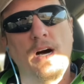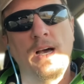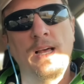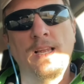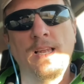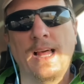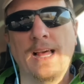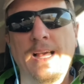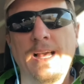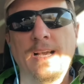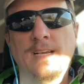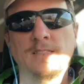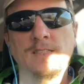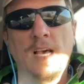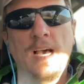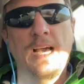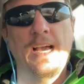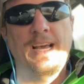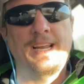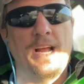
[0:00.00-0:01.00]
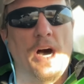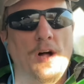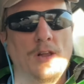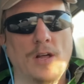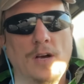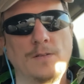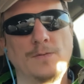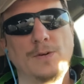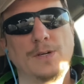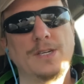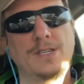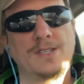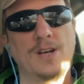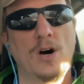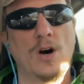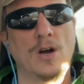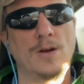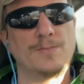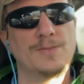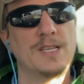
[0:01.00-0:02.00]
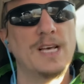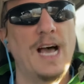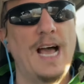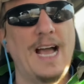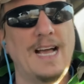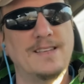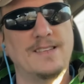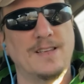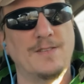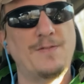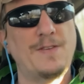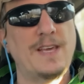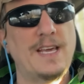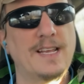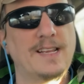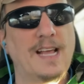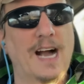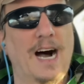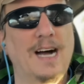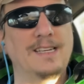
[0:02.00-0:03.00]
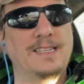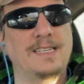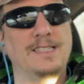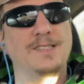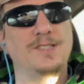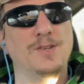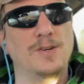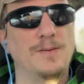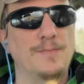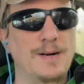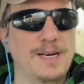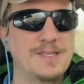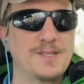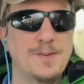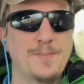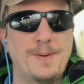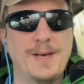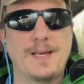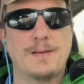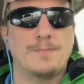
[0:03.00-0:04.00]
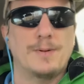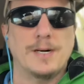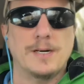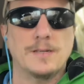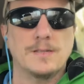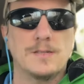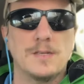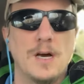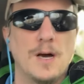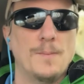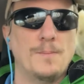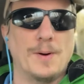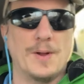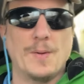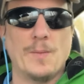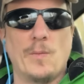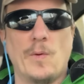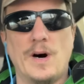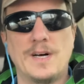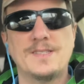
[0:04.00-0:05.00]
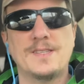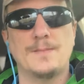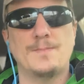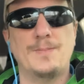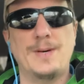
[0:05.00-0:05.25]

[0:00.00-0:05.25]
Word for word: legs and all over his arms as if he had gotten into a mess of bed bugs. But it wasn't